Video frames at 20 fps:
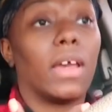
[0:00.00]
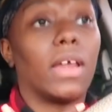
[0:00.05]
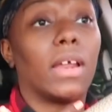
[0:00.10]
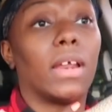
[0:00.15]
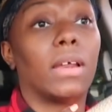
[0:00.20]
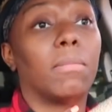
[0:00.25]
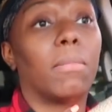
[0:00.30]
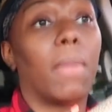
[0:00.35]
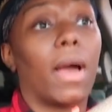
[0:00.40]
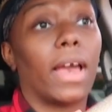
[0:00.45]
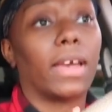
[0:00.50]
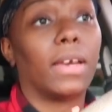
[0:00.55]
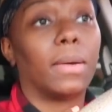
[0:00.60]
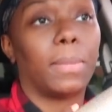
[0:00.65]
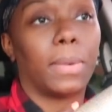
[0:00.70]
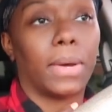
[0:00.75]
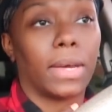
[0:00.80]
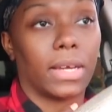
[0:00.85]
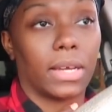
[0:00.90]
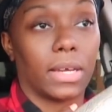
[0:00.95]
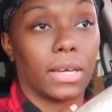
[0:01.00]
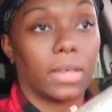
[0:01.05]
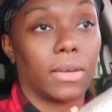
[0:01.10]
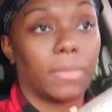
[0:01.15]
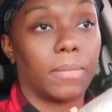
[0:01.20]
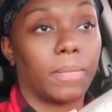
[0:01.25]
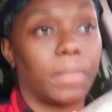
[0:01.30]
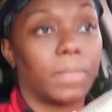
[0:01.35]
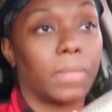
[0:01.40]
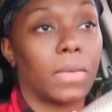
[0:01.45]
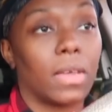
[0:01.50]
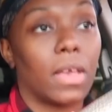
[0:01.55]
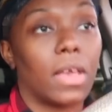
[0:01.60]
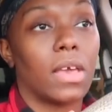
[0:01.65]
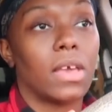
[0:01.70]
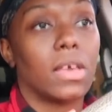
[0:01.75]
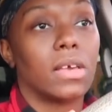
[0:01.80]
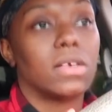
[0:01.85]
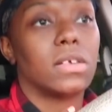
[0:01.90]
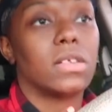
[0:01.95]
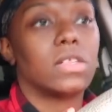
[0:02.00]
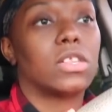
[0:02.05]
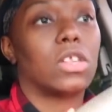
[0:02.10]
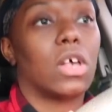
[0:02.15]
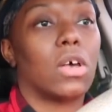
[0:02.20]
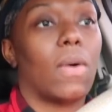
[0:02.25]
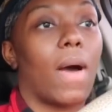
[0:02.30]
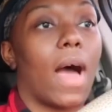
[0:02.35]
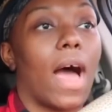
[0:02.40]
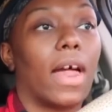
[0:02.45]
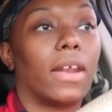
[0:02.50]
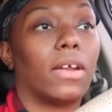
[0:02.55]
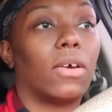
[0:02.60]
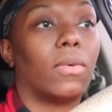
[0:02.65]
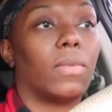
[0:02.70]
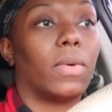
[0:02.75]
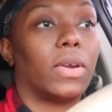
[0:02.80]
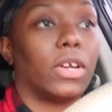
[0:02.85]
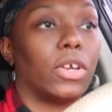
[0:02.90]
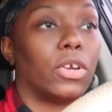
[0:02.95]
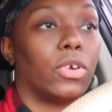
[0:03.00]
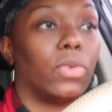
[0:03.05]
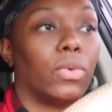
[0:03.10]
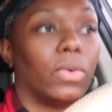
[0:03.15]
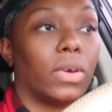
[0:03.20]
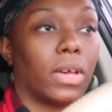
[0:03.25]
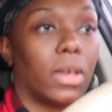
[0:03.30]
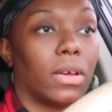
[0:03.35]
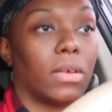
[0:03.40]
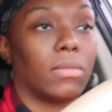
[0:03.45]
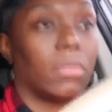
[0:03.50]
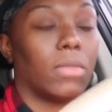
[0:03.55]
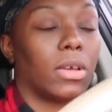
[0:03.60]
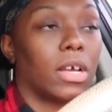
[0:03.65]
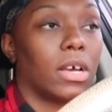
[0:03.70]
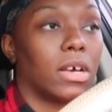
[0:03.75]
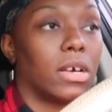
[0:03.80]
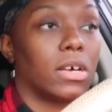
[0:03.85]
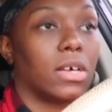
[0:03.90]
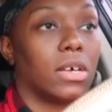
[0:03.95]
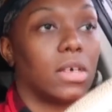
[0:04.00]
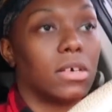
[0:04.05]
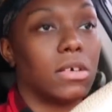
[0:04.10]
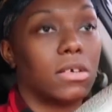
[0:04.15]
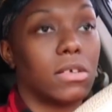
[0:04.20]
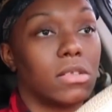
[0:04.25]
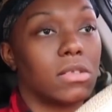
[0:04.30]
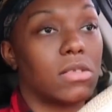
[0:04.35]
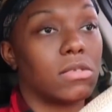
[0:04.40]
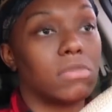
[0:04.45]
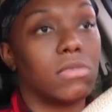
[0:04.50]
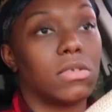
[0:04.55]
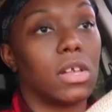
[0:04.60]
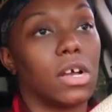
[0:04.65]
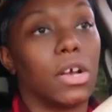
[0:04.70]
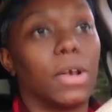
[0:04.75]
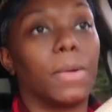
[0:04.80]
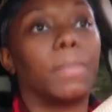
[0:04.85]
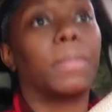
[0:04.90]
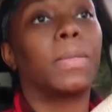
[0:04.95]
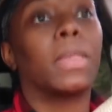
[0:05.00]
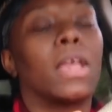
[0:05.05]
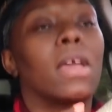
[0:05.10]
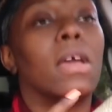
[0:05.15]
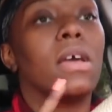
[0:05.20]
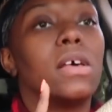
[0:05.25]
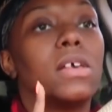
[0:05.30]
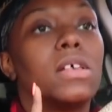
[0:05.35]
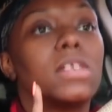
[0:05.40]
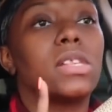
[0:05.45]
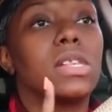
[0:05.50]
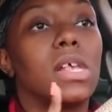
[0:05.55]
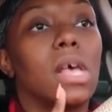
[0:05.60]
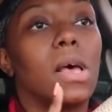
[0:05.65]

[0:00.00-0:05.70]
in my opinion. So I don't want to do it because, no. So